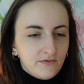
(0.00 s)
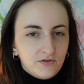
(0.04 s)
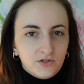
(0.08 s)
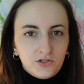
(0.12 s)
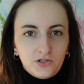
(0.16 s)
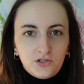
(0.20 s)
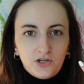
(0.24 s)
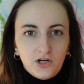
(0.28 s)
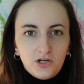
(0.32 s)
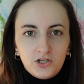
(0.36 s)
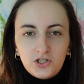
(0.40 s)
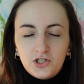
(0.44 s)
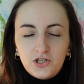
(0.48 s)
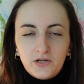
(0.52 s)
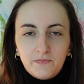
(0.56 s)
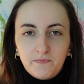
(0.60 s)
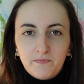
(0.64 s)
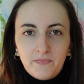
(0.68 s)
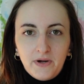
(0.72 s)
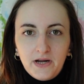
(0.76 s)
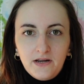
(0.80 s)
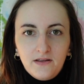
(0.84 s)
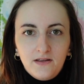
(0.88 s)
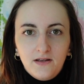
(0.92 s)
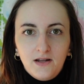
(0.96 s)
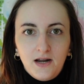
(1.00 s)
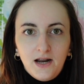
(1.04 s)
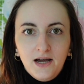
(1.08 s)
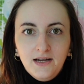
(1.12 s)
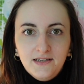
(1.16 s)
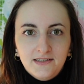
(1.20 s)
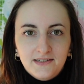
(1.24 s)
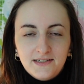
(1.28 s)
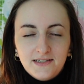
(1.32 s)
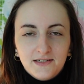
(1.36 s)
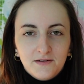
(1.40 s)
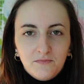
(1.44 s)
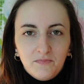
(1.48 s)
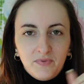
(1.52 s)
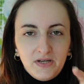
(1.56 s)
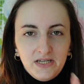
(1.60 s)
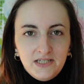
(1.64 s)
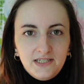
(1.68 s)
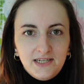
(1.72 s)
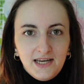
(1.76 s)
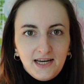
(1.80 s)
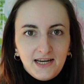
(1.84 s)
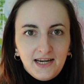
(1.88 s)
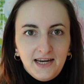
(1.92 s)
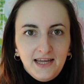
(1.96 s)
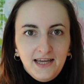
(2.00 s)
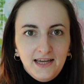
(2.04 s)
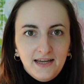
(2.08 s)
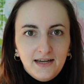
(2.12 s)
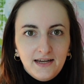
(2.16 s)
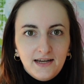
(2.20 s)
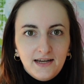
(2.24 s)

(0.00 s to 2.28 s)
was touched by the light, basically.